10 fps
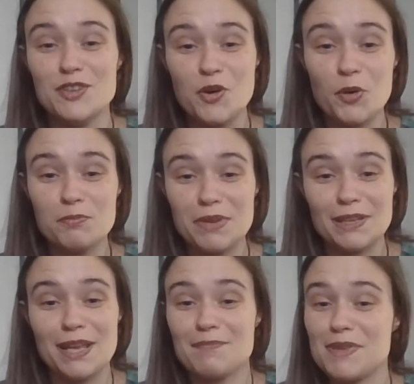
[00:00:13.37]
Don't be
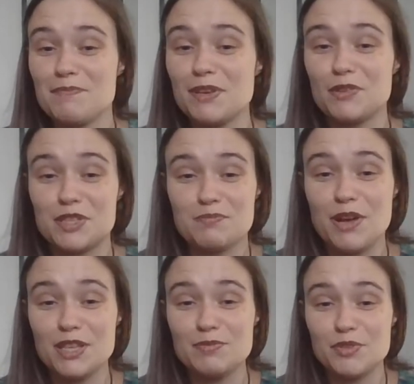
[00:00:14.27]
like me, be
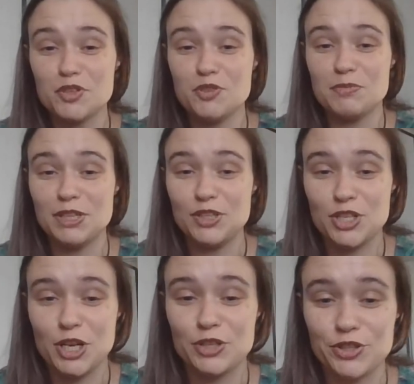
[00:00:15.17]
responsible human and
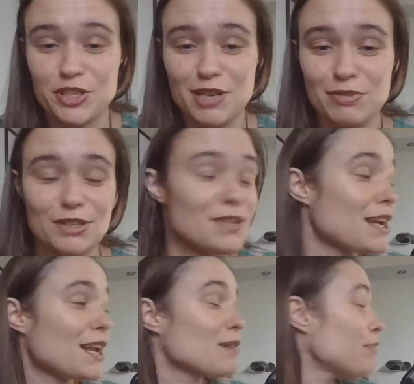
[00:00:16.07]
charge your sabers.
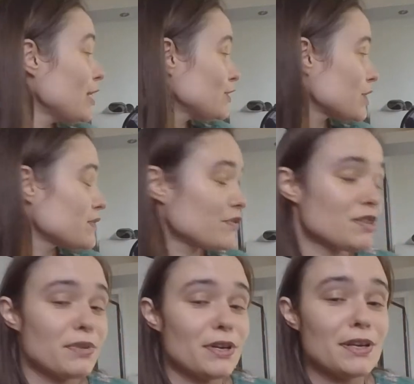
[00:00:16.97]
And I apologize for
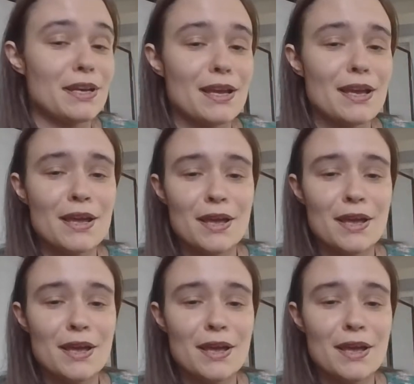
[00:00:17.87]
the barking.